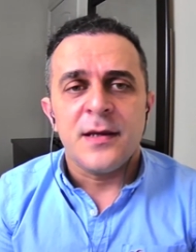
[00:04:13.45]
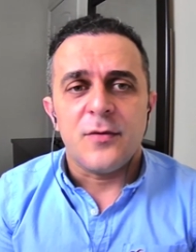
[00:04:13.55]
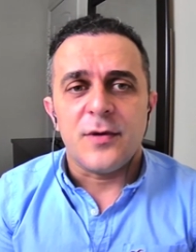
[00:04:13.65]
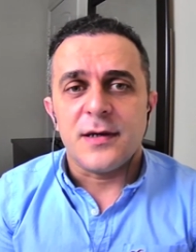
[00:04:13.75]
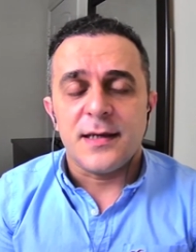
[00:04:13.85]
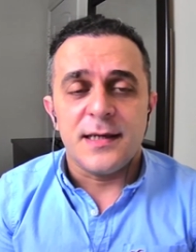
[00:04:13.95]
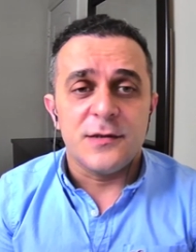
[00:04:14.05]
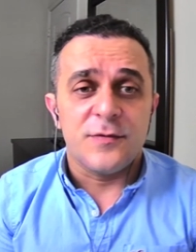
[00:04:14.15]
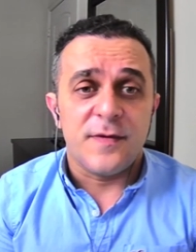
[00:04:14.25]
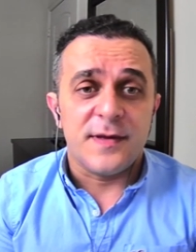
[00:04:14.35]
where
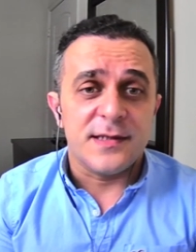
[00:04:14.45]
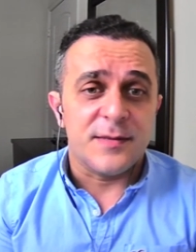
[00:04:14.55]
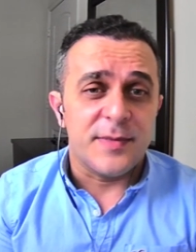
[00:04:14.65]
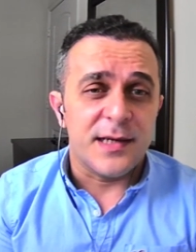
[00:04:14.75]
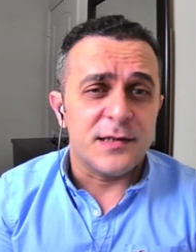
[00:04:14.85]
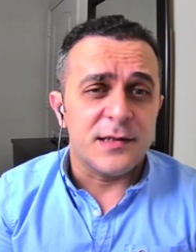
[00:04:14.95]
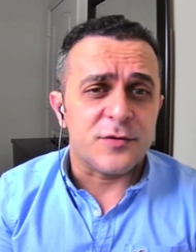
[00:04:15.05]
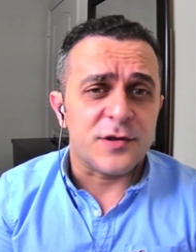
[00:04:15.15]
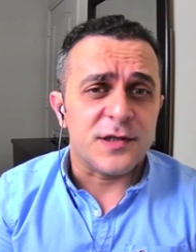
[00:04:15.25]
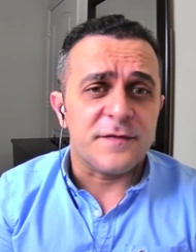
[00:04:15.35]
kids with disabilities
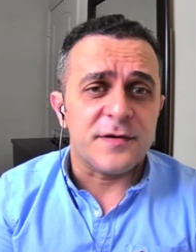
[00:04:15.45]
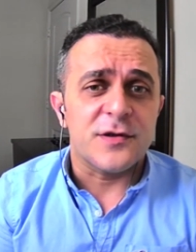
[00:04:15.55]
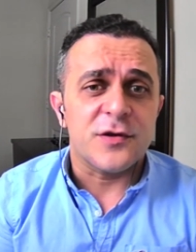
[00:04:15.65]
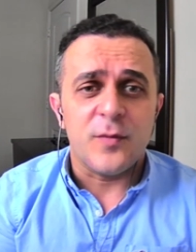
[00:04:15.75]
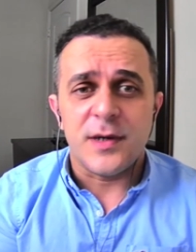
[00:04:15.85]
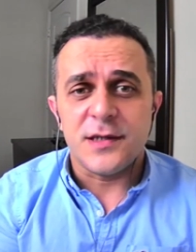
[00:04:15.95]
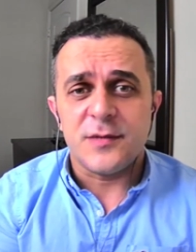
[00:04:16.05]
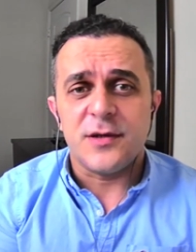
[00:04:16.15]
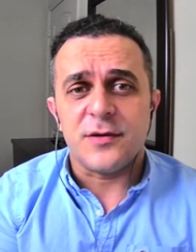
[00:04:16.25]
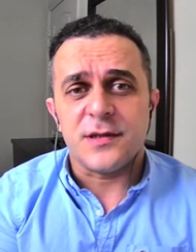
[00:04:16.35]
were suffering so
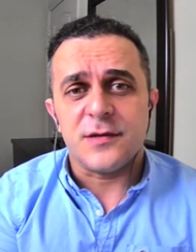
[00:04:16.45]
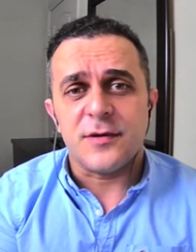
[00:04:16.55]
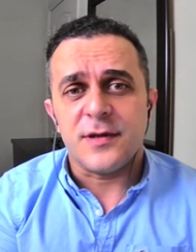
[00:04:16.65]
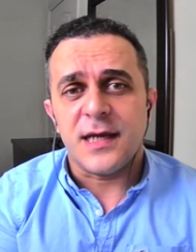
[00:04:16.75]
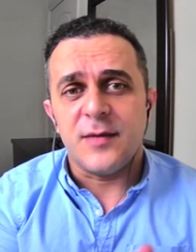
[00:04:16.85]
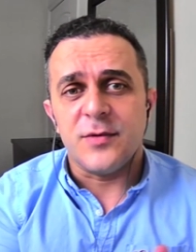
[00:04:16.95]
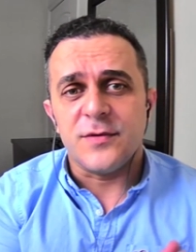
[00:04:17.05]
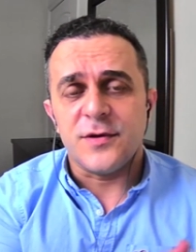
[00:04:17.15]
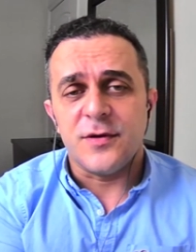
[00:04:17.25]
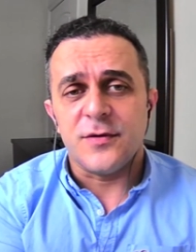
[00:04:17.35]
much because they were not able
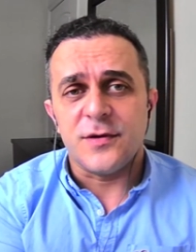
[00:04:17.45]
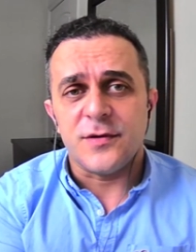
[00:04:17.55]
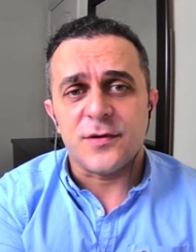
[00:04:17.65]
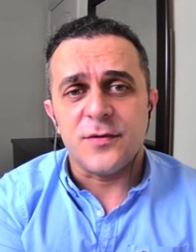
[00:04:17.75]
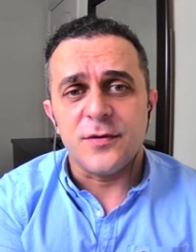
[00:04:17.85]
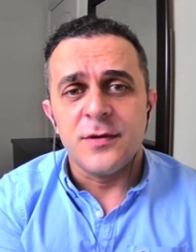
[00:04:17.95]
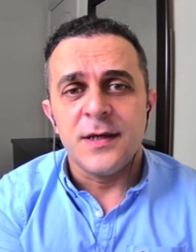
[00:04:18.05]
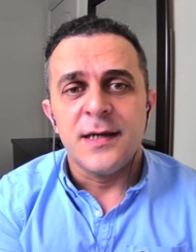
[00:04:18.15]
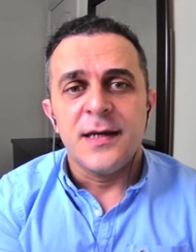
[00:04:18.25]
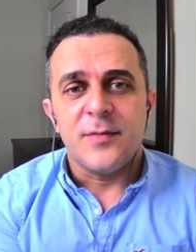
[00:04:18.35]
to go to school.
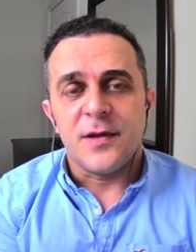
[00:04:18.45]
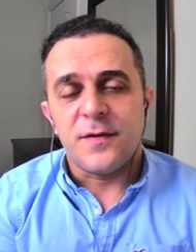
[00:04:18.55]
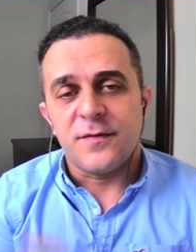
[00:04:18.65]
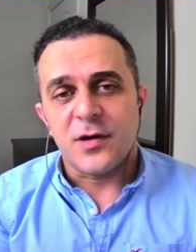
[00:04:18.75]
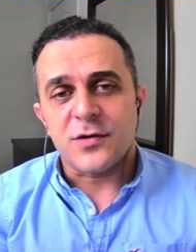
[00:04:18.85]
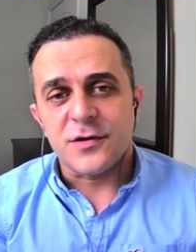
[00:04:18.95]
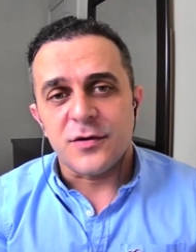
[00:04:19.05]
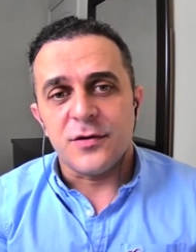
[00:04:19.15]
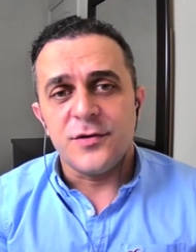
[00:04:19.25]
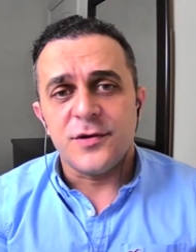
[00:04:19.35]
But through our
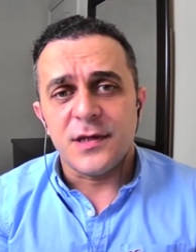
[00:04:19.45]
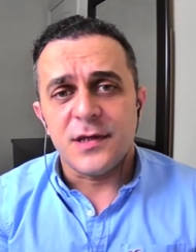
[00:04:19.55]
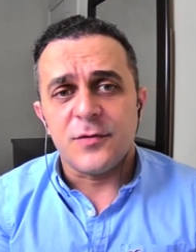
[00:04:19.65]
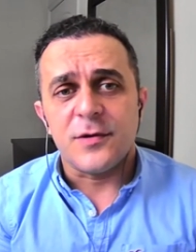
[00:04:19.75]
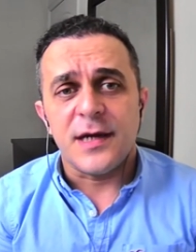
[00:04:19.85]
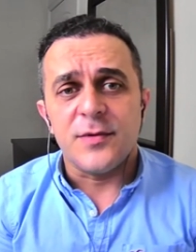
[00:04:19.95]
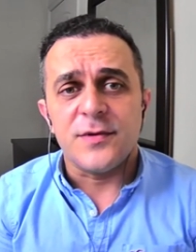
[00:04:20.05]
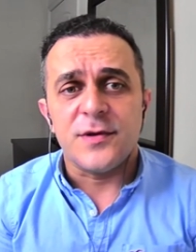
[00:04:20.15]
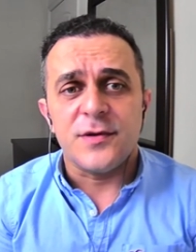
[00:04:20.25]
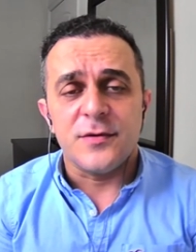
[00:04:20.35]
solution, they were able
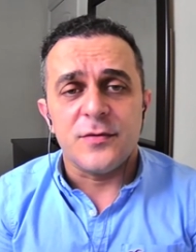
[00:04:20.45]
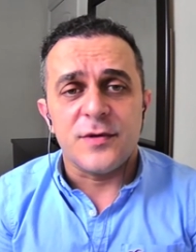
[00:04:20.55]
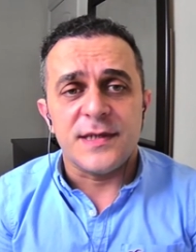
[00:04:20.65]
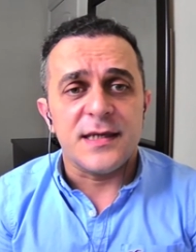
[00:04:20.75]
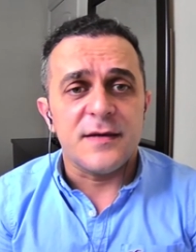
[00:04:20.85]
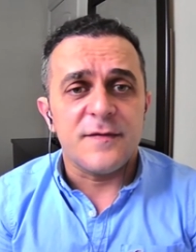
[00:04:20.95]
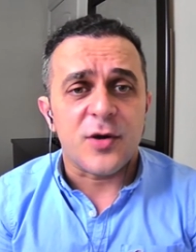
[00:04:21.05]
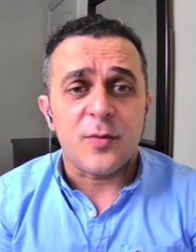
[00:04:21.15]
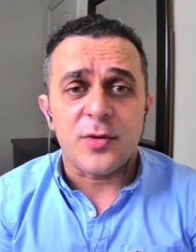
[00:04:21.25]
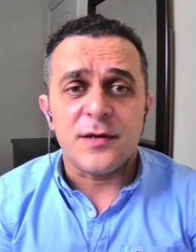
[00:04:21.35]
to receive
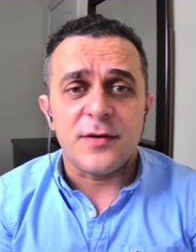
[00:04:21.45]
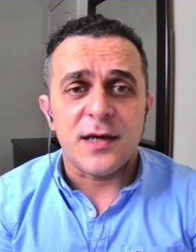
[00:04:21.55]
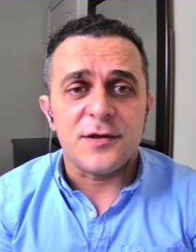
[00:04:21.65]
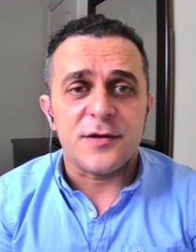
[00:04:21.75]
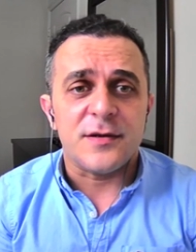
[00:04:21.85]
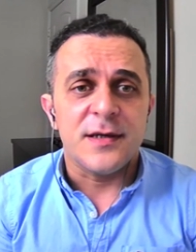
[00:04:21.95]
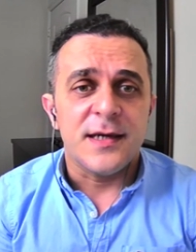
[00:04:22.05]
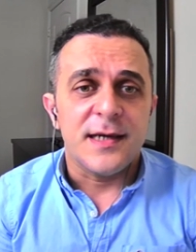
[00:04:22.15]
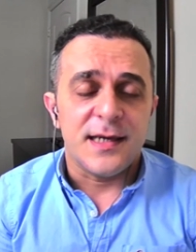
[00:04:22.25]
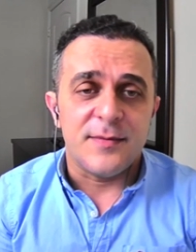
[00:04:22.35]
proper education
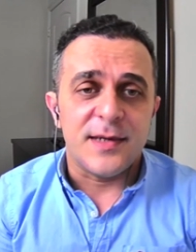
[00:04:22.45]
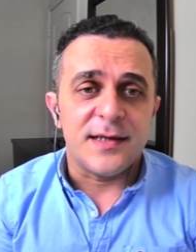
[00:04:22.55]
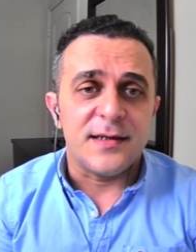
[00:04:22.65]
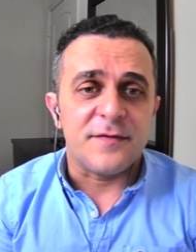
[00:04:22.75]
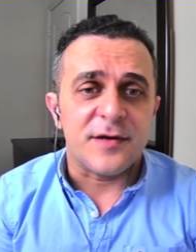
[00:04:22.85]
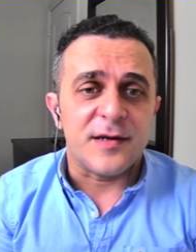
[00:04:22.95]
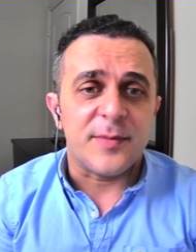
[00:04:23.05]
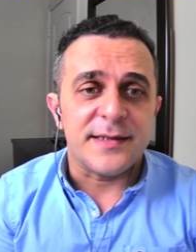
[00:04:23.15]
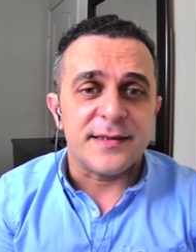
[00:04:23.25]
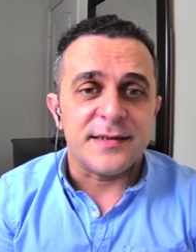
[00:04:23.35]
in many different
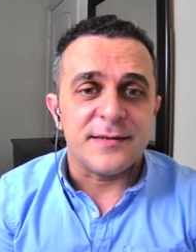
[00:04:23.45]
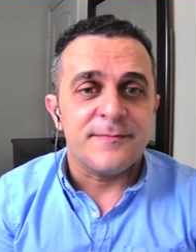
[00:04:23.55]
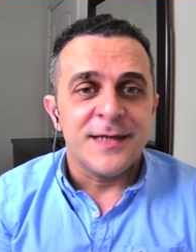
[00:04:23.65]
places.